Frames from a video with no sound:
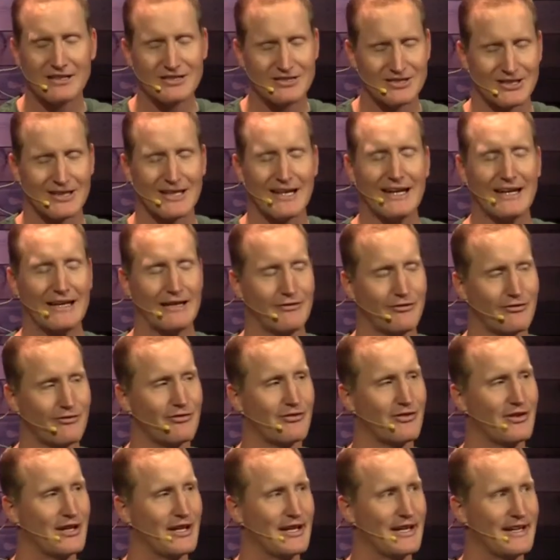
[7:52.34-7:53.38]
to life,
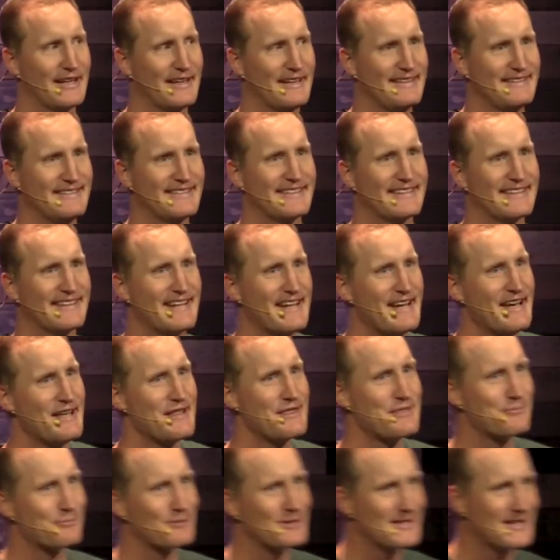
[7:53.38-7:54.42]

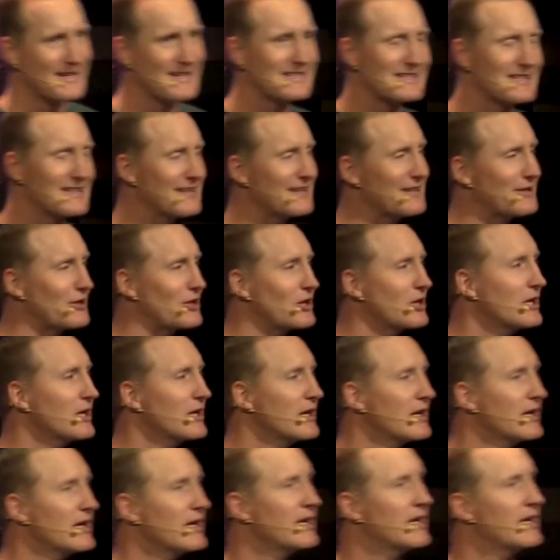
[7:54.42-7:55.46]
3 days later,
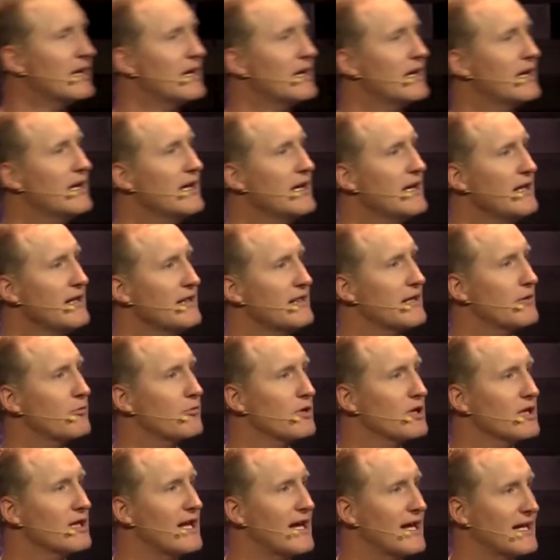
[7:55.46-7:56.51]
they
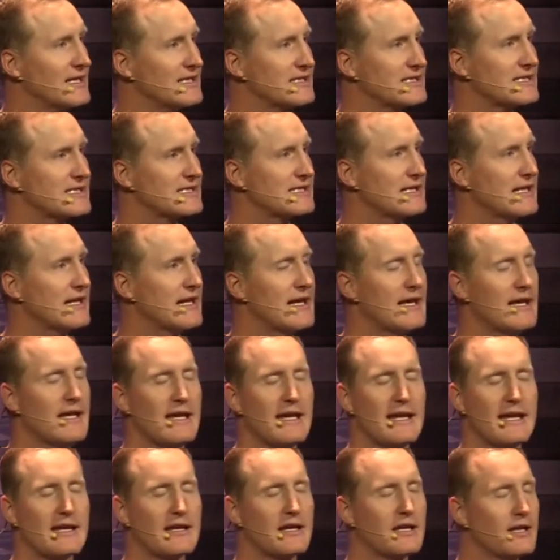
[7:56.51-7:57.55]
realize
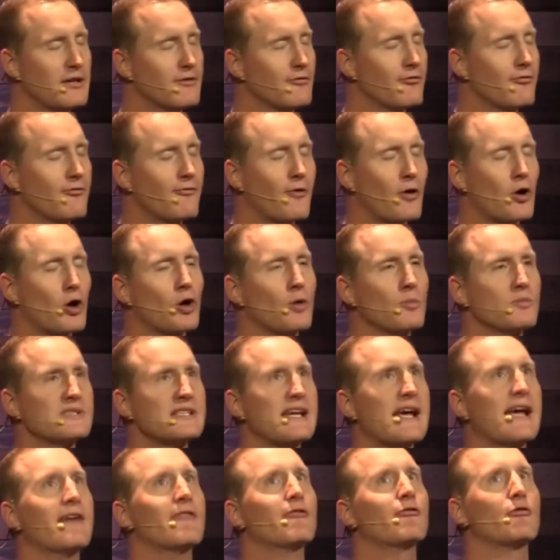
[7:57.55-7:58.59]
it confirms
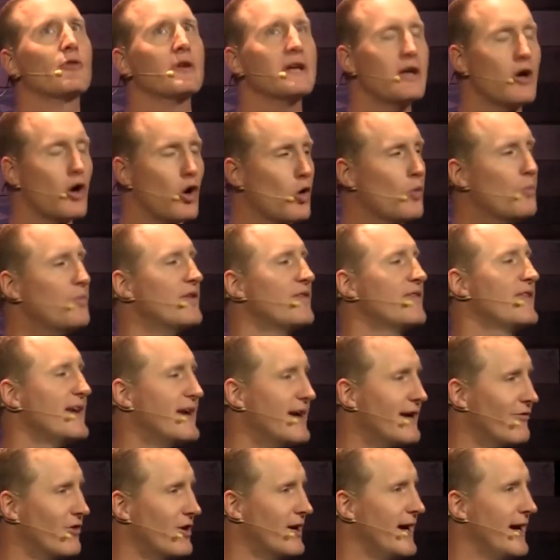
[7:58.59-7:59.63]
every hope that they
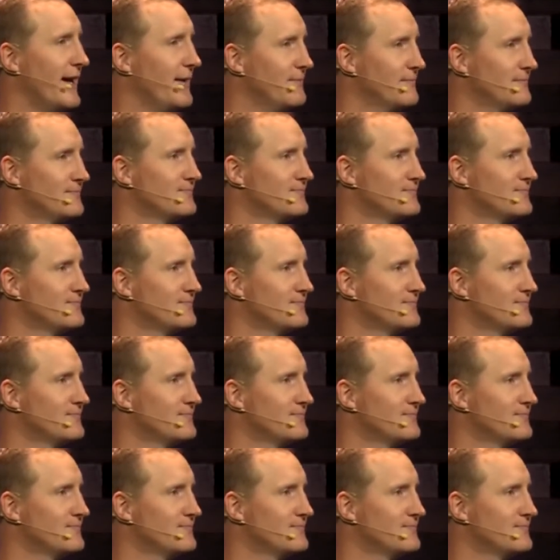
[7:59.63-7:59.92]
ever had.